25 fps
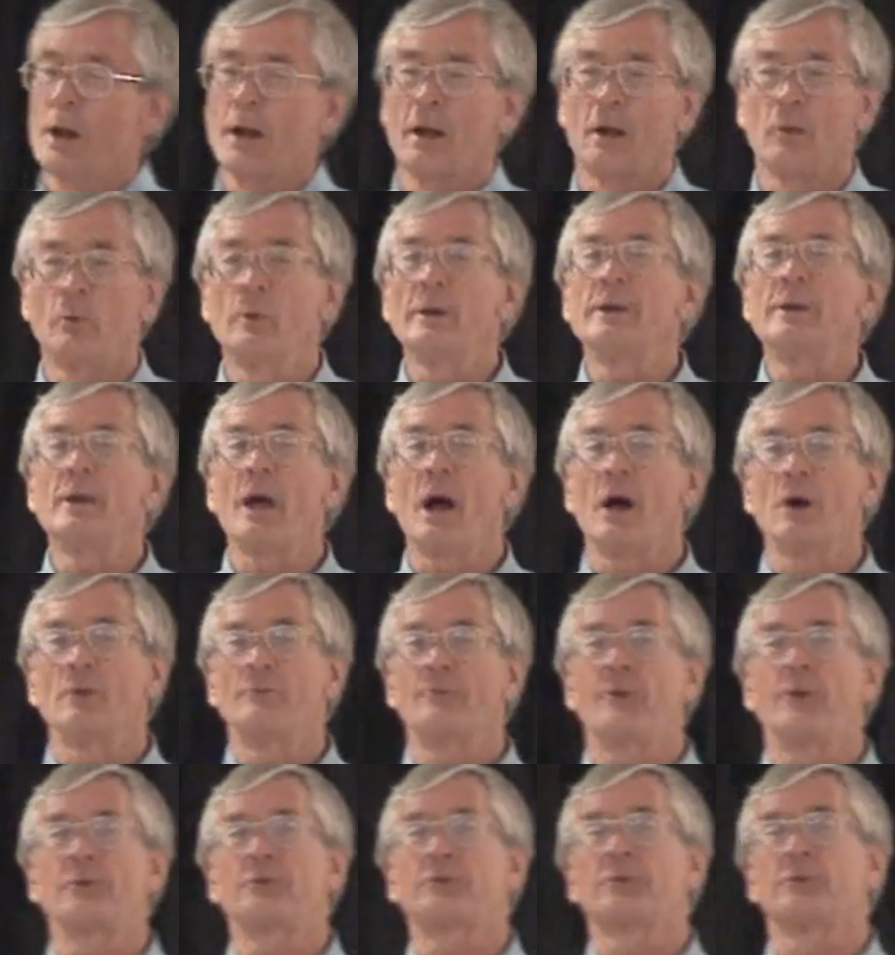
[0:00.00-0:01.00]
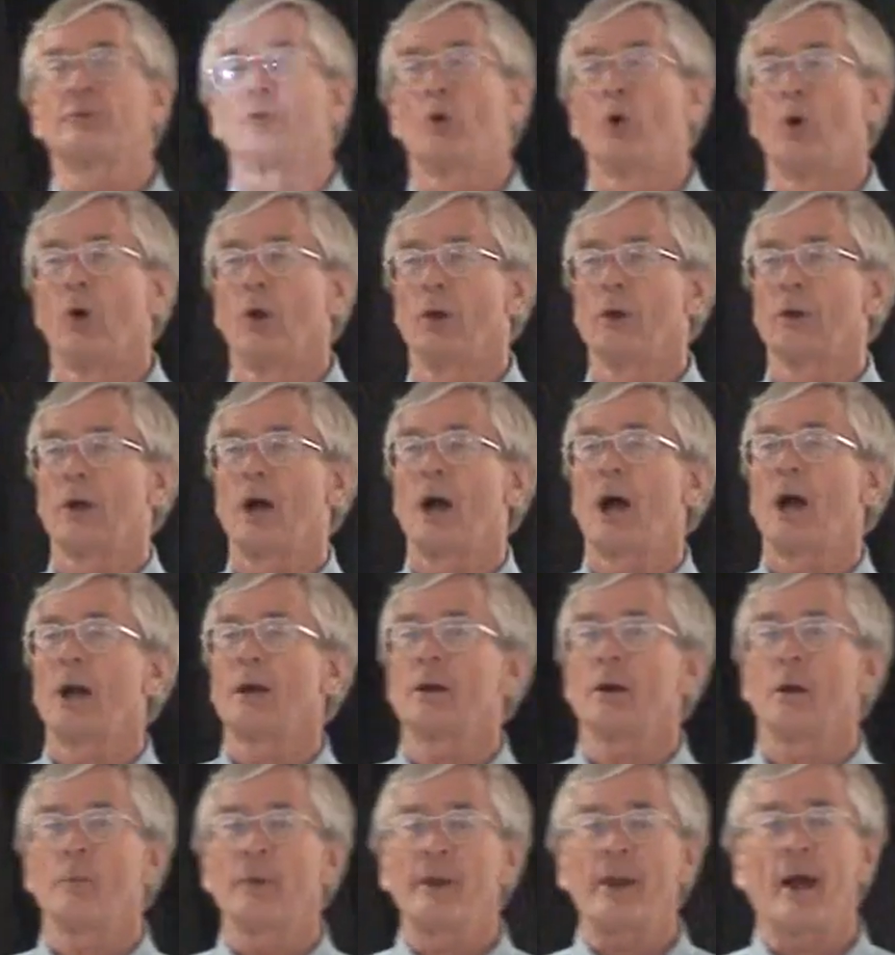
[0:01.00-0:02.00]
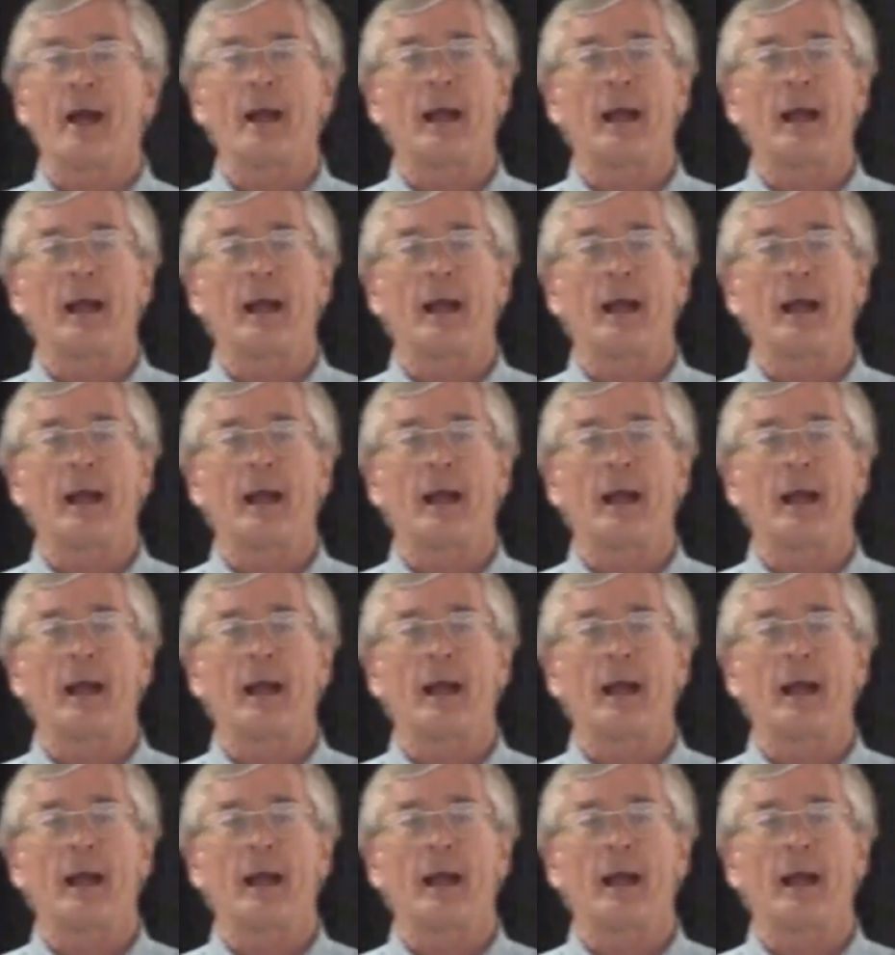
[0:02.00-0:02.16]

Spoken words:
Well, we know, first of all, when